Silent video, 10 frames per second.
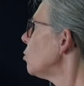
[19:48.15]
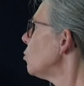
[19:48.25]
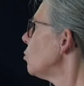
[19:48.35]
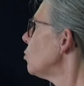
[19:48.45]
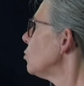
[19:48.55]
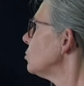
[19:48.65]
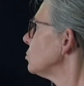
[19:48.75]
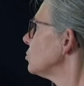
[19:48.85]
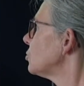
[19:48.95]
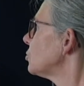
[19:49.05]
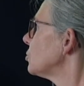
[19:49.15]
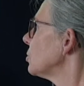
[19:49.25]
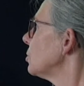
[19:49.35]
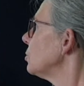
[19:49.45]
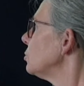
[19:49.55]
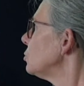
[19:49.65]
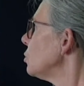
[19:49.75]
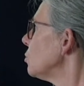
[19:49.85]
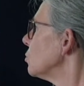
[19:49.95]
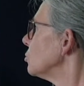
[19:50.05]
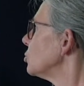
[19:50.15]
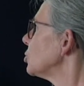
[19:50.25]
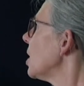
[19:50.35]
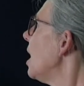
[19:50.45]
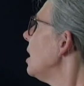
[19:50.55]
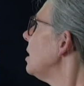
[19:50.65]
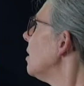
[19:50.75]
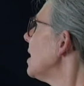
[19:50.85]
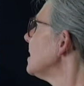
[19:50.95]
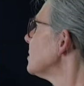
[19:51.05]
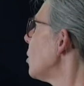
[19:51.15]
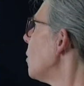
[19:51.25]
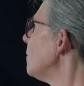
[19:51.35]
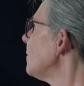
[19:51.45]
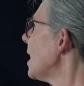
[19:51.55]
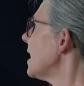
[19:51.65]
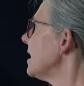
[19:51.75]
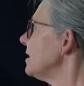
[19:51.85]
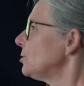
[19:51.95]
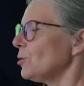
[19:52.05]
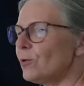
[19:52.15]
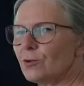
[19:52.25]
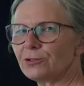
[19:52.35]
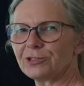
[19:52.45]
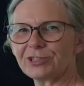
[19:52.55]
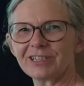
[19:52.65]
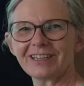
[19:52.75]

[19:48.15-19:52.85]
torch, torch, light of a torch.